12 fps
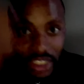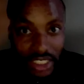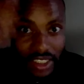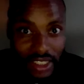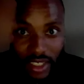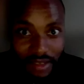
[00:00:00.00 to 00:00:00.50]
which
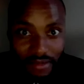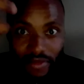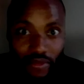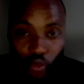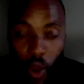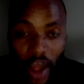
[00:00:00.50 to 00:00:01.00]
is the
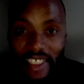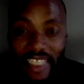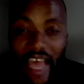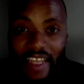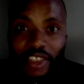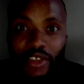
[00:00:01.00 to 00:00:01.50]
one
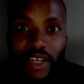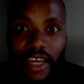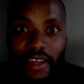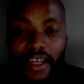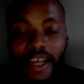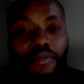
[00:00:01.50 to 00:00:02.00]
talent you
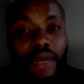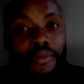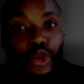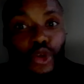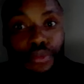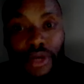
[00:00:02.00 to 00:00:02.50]
get, and maybe
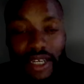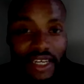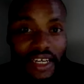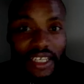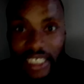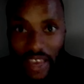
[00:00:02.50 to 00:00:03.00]
you put it
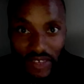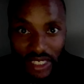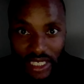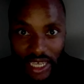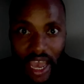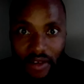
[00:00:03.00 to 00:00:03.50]
in a
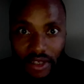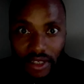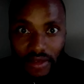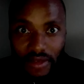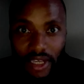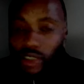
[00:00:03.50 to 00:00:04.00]
savings account
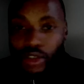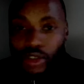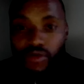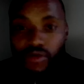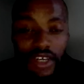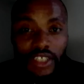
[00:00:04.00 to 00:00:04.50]
and you
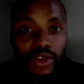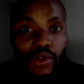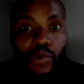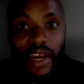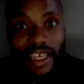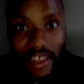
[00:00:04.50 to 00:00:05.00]
don't really
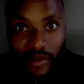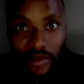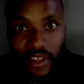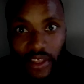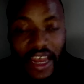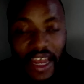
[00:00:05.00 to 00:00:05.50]
do anything
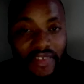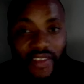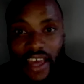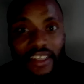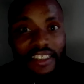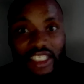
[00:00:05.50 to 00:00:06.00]
with it, and
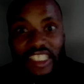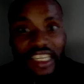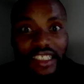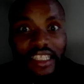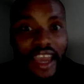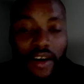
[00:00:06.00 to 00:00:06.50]
then it's
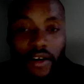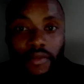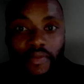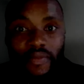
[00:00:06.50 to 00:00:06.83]
just there.